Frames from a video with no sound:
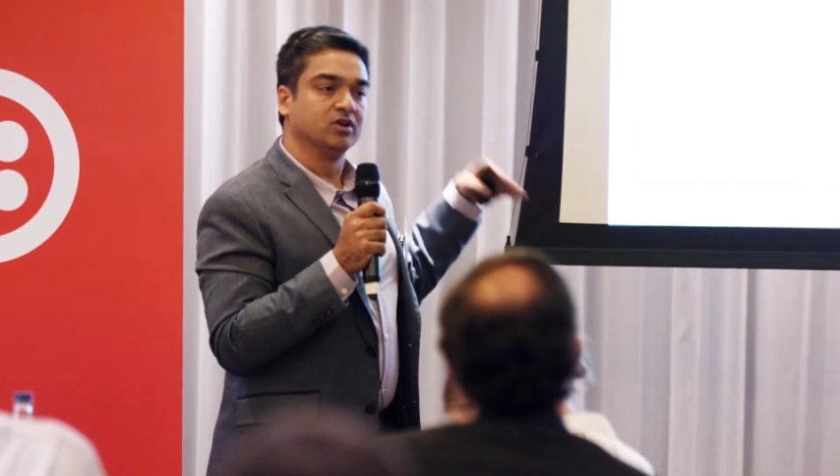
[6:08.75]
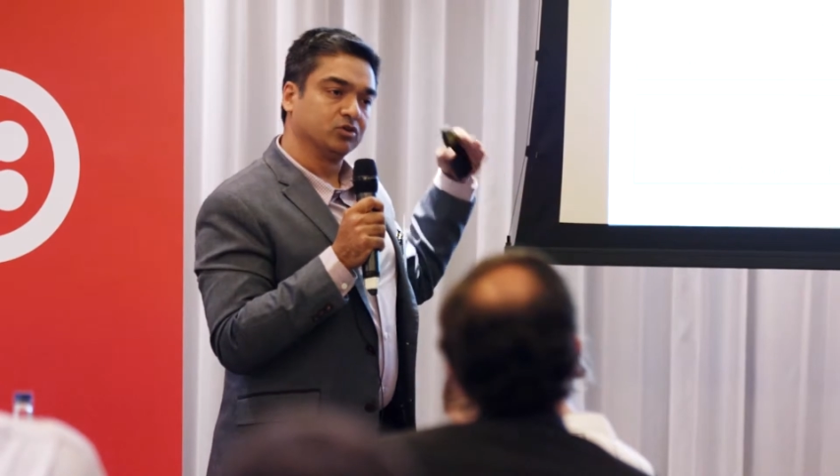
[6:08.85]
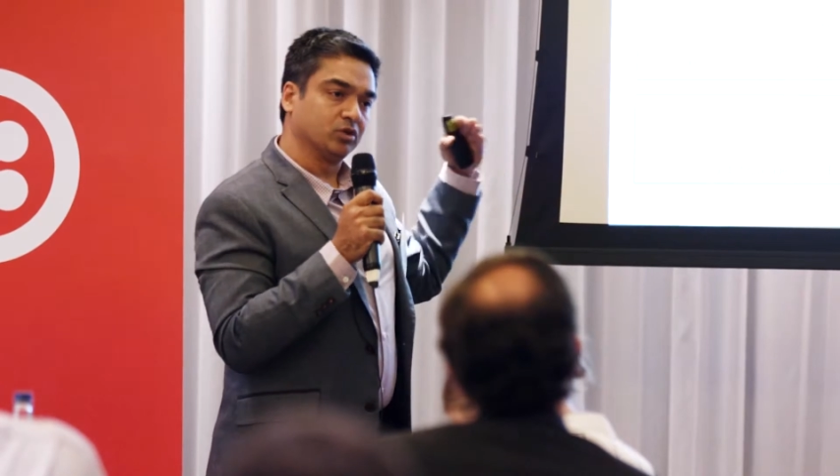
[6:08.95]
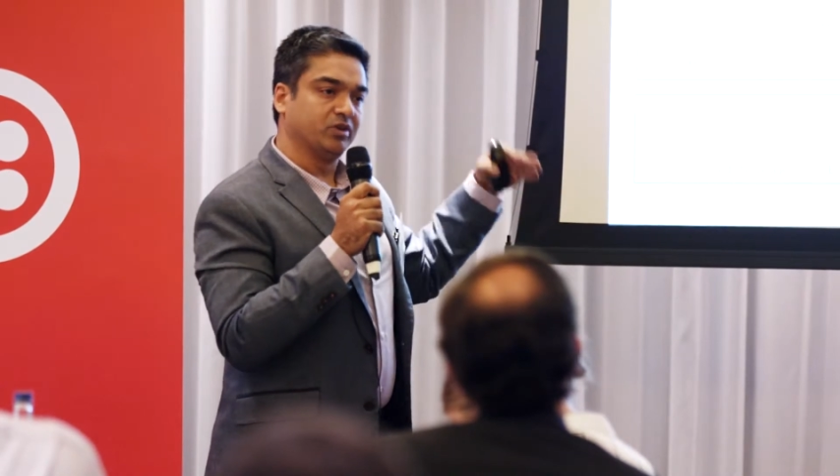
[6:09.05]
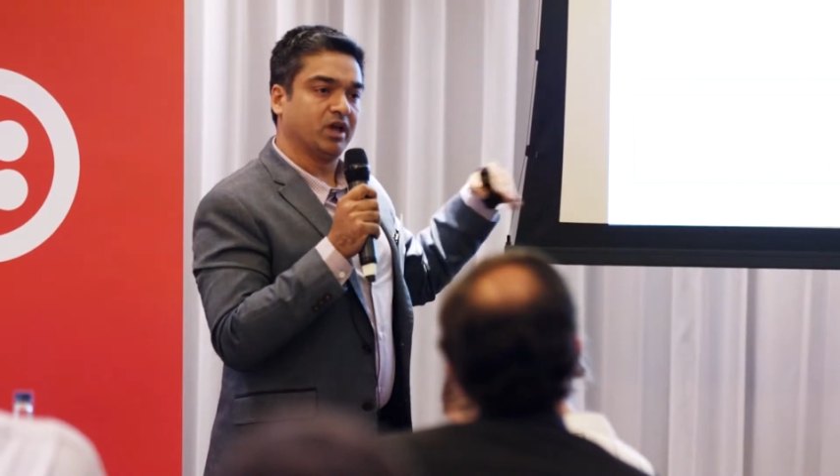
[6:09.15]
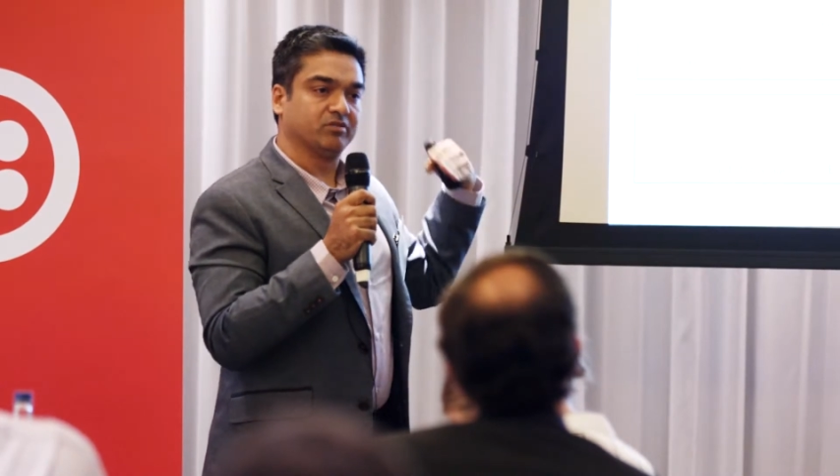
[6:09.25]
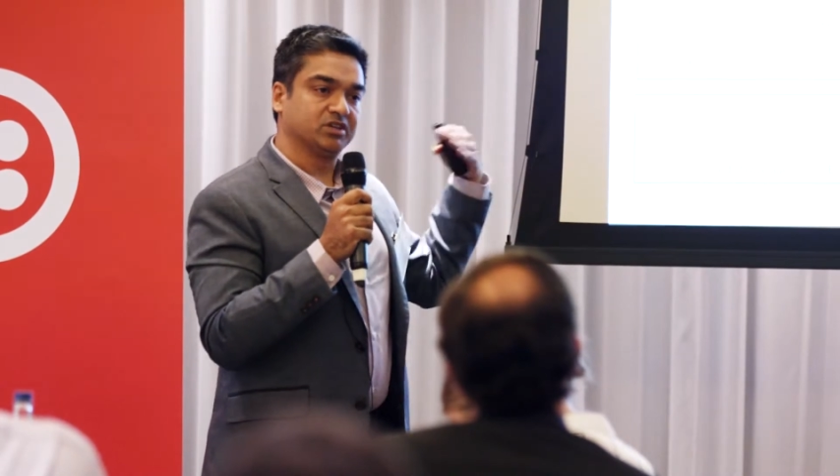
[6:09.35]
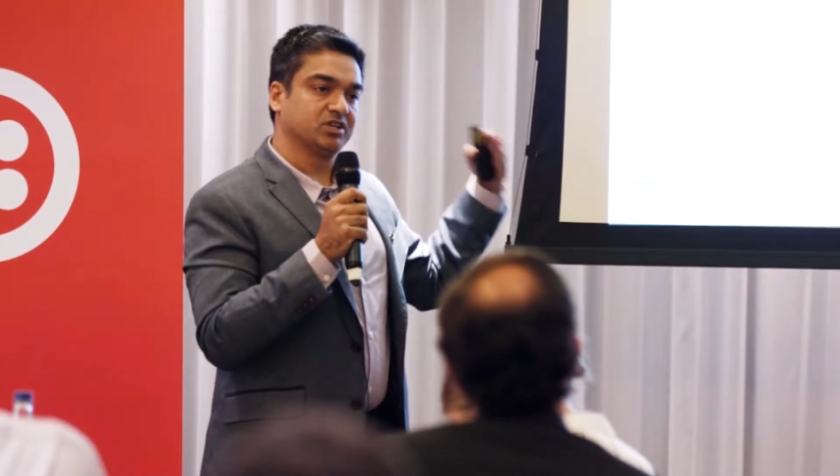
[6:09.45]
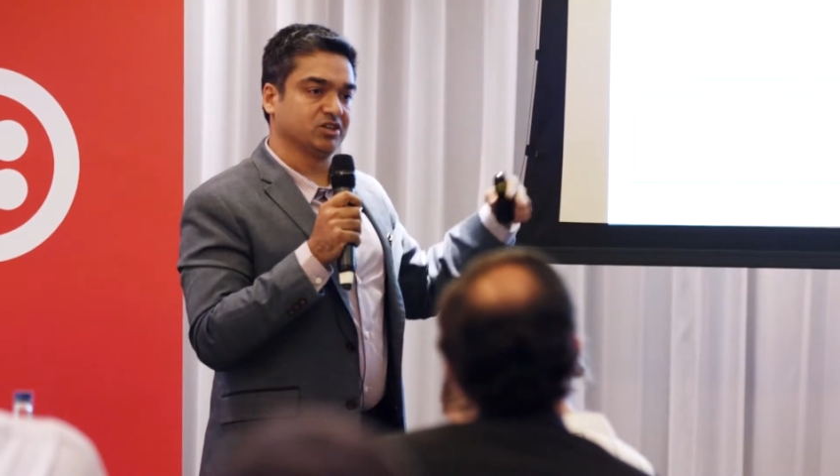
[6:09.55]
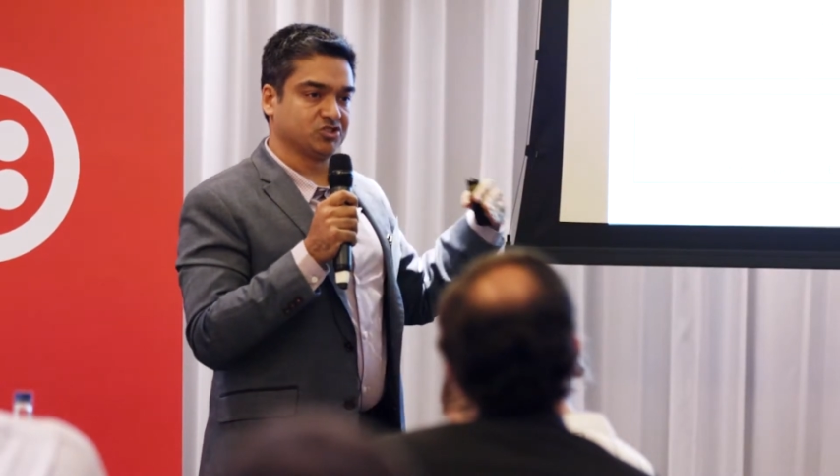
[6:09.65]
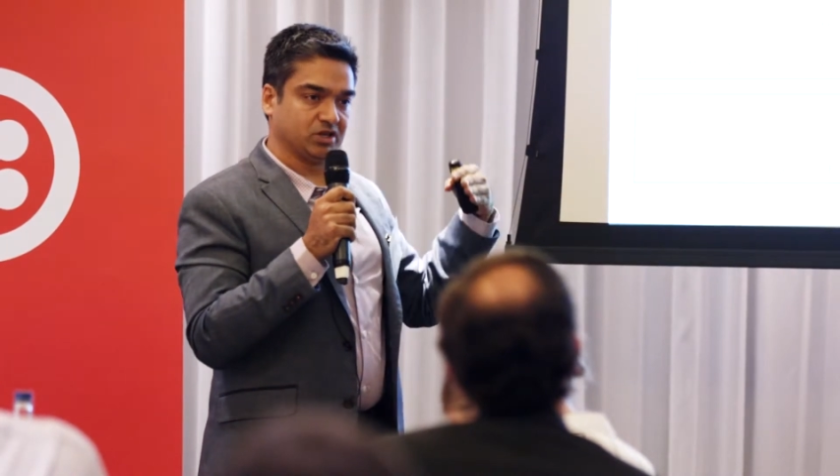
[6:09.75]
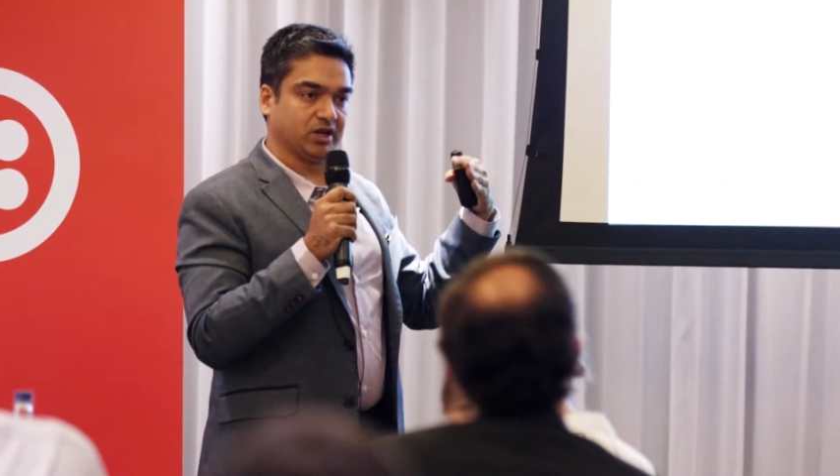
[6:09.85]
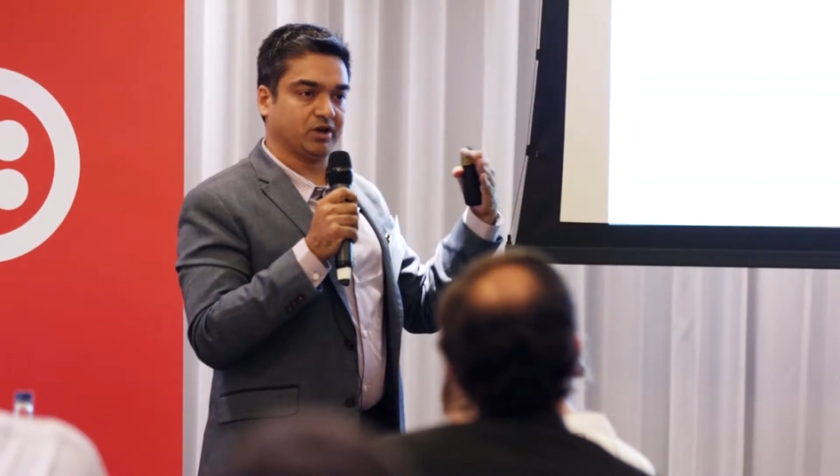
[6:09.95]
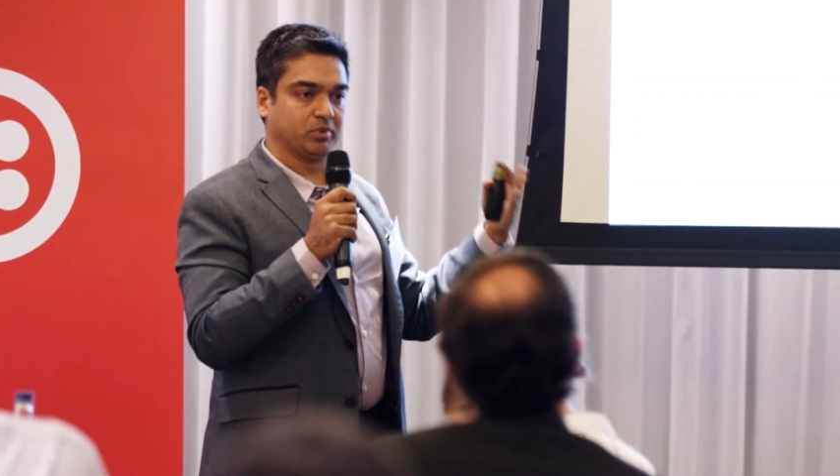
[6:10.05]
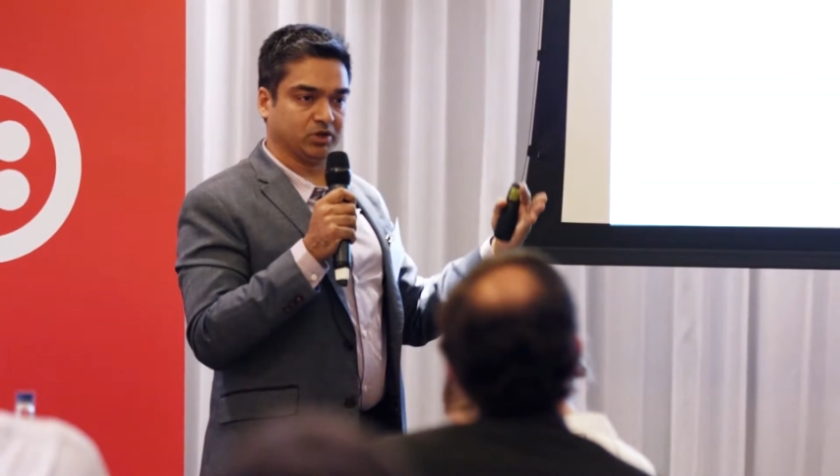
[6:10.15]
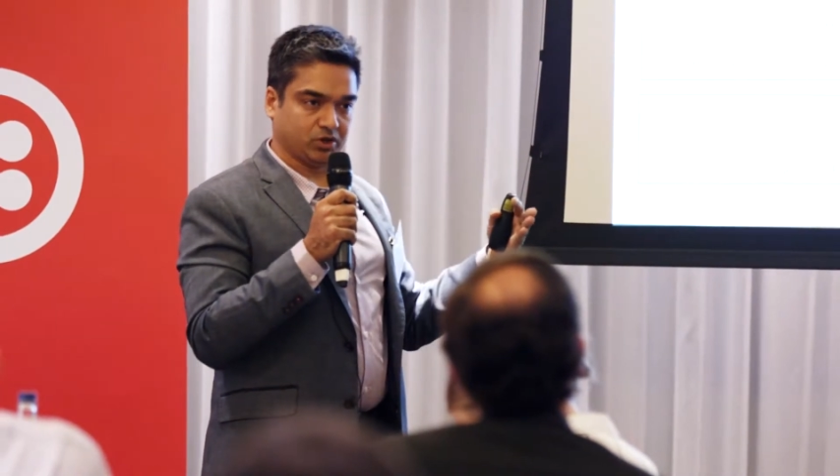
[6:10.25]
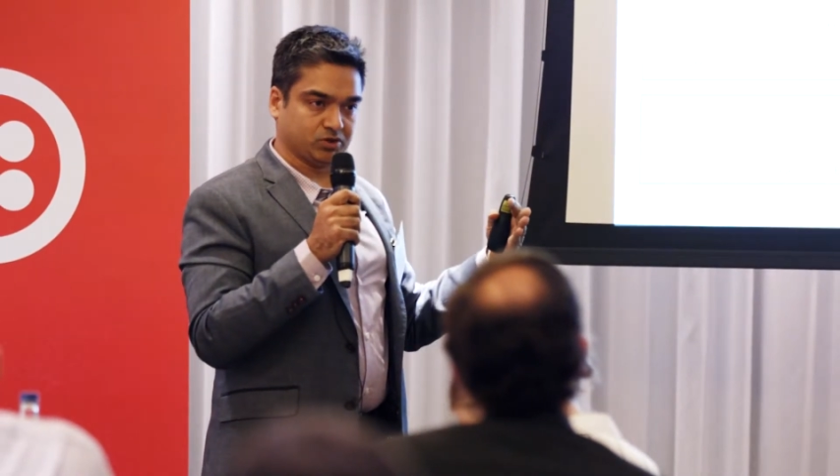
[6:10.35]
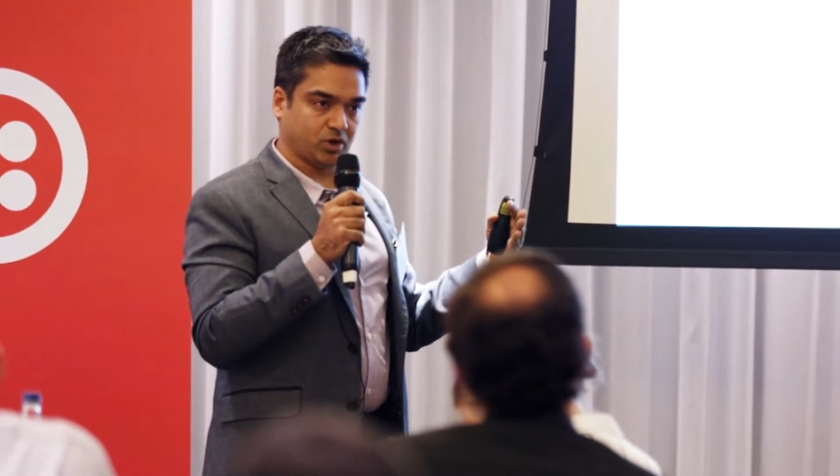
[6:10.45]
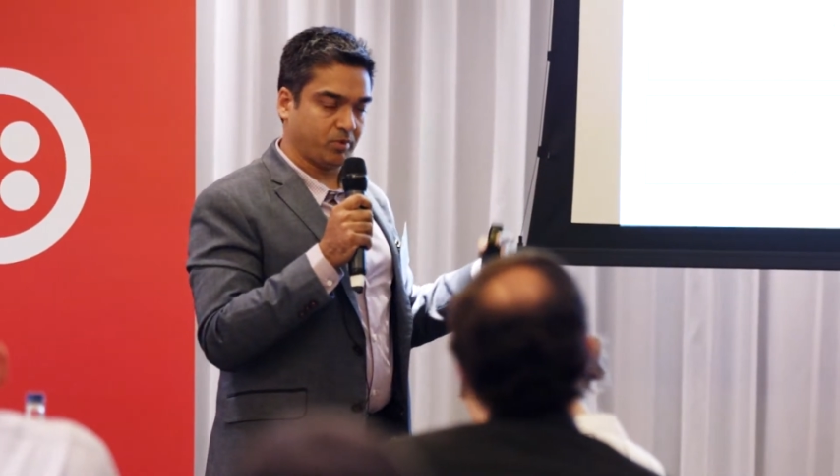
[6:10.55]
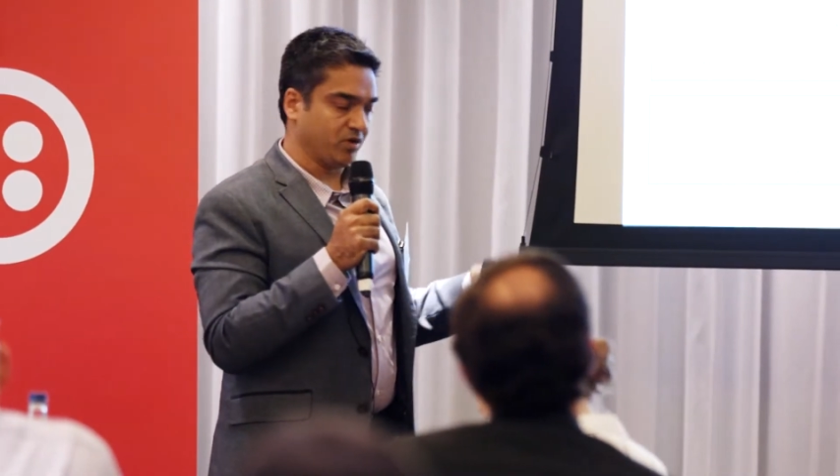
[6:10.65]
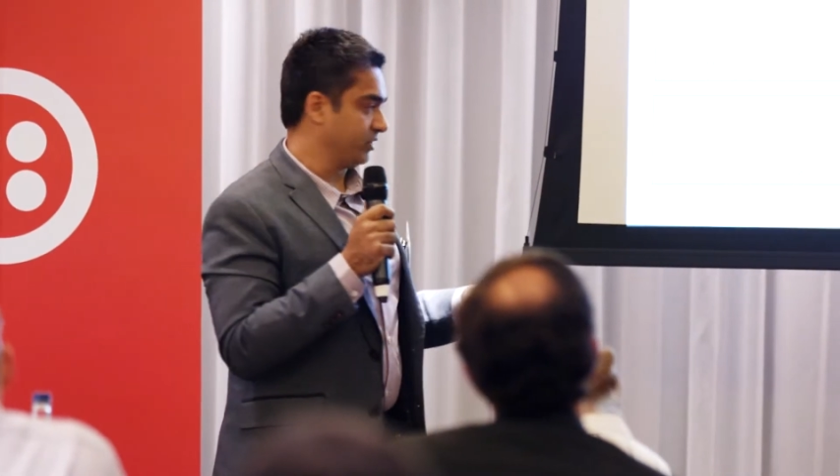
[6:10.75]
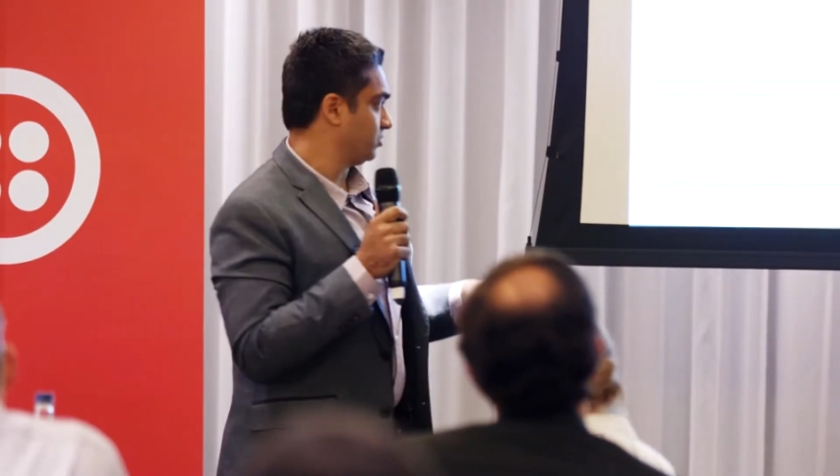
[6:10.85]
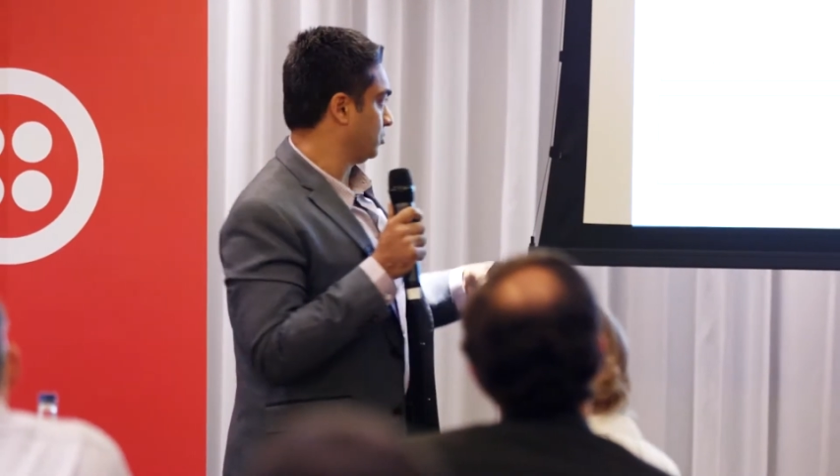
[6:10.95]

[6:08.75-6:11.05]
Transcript: So we have intelligence built on top of it.